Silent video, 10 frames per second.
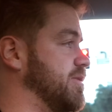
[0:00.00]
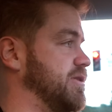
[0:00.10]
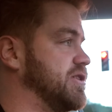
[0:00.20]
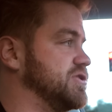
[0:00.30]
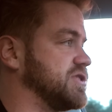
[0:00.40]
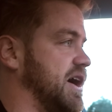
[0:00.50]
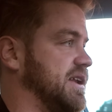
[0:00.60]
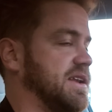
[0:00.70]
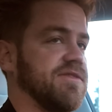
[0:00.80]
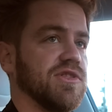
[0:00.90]
to merge. I
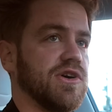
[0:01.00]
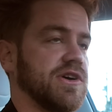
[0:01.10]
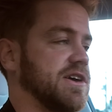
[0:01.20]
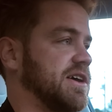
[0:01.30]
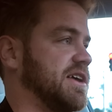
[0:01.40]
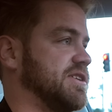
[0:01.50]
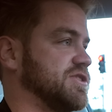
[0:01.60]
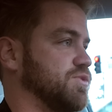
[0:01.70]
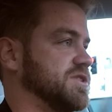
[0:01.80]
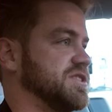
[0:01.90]
didn't even look. It
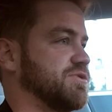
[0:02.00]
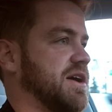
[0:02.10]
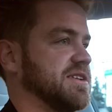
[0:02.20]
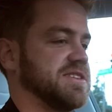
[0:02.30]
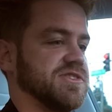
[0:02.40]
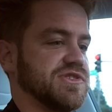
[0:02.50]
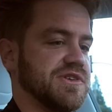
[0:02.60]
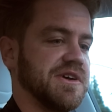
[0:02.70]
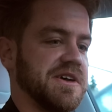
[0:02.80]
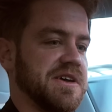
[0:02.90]
just wasn't the right decision.
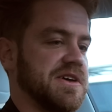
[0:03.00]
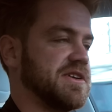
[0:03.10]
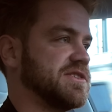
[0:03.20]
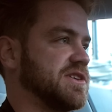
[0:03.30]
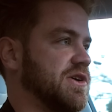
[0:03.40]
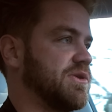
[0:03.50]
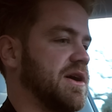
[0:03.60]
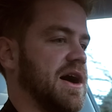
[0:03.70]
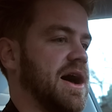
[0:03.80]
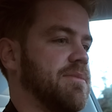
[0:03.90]
So
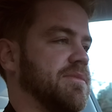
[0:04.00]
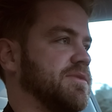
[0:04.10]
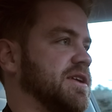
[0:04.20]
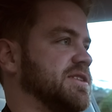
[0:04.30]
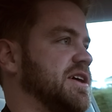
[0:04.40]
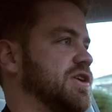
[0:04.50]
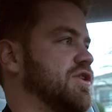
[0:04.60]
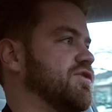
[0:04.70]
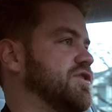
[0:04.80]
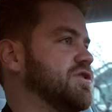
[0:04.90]
I'm going to take
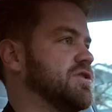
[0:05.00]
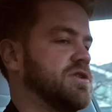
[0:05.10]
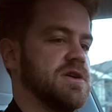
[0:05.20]
over.